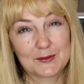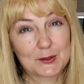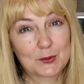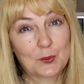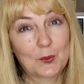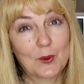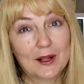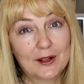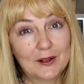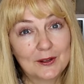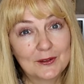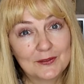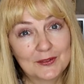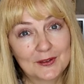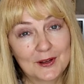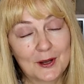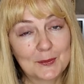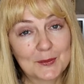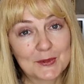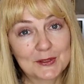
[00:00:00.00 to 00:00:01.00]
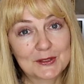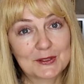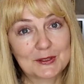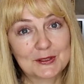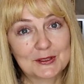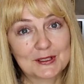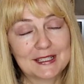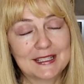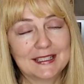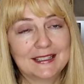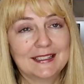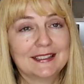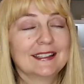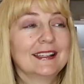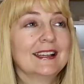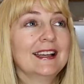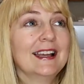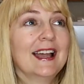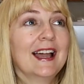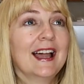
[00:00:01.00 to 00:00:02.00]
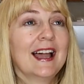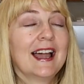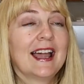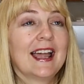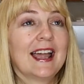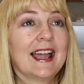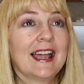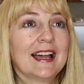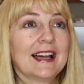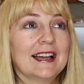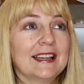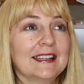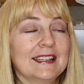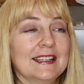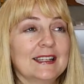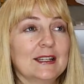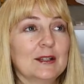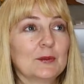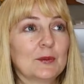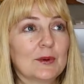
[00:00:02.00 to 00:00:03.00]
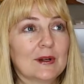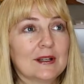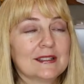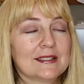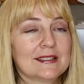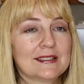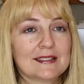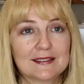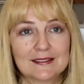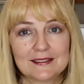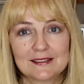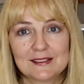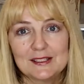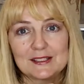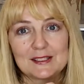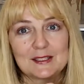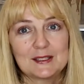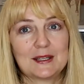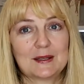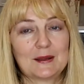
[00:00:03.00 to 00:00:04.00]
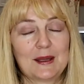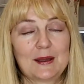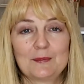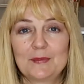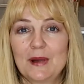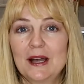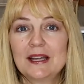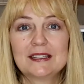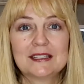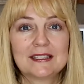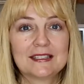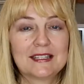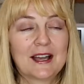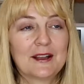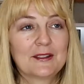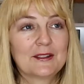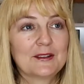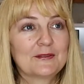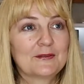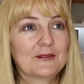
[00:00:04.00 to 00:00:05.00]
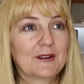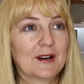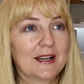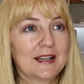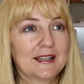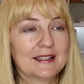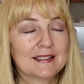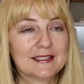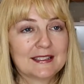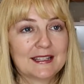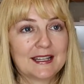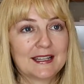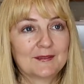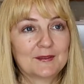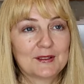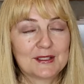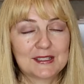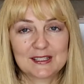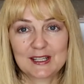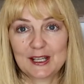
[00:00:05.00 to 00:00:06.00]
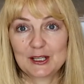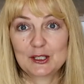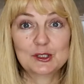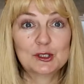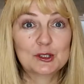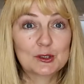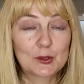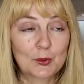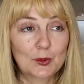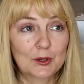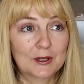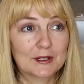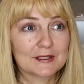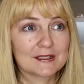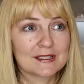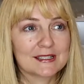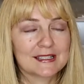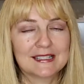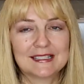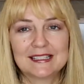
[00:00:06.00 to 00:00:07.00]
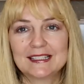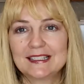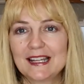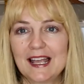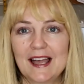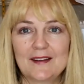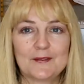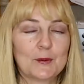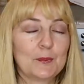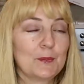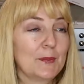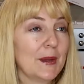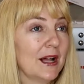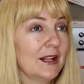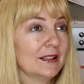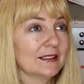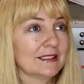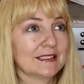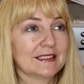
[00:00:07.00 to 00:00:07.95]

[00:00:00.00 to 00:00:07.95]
twelve, almost thirteen. And it was just, it had buttoned down the front. It was like shorts. It didn't have a belt.